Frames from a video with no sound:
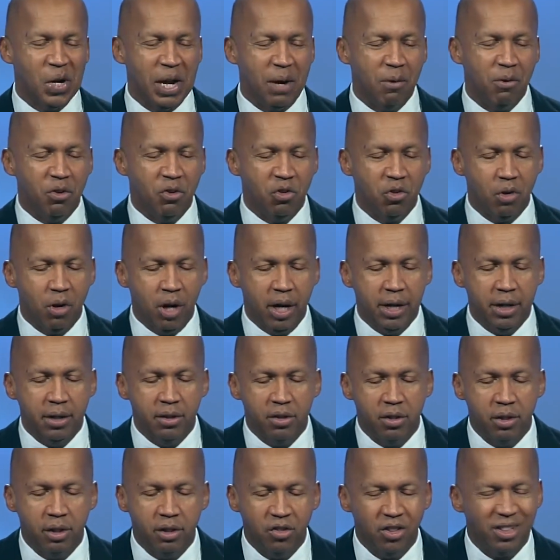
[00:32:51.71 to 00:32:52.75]
and I was trying
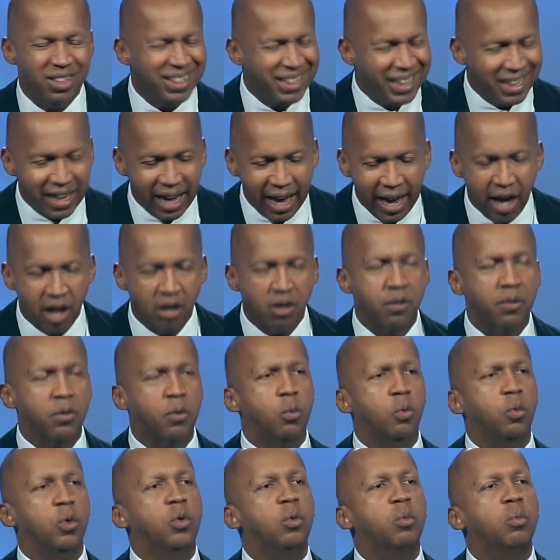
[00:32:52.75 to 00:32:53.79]
to just get out of the
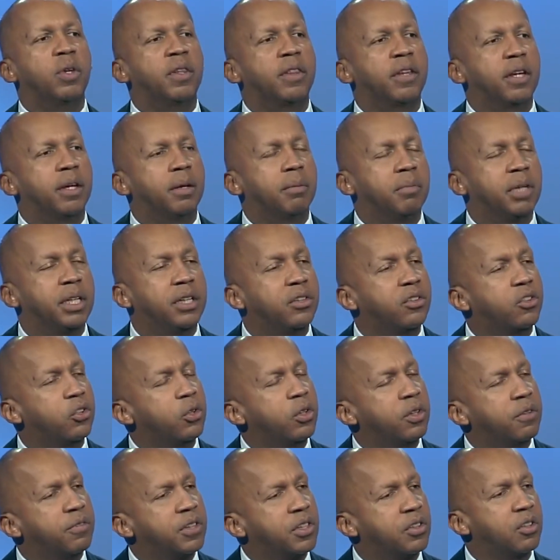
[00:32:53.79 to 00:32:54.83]
room with him and to
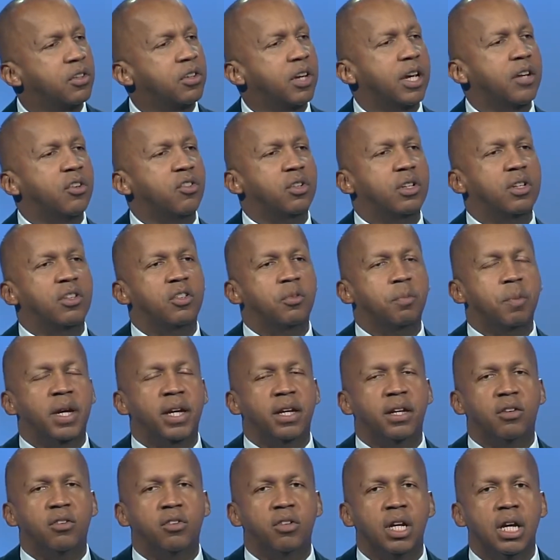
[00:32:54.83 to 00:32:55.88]
the visitation
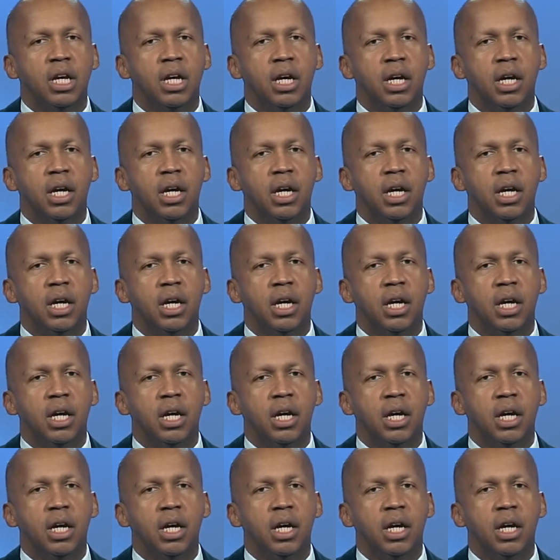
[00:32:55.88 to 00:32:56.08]
space.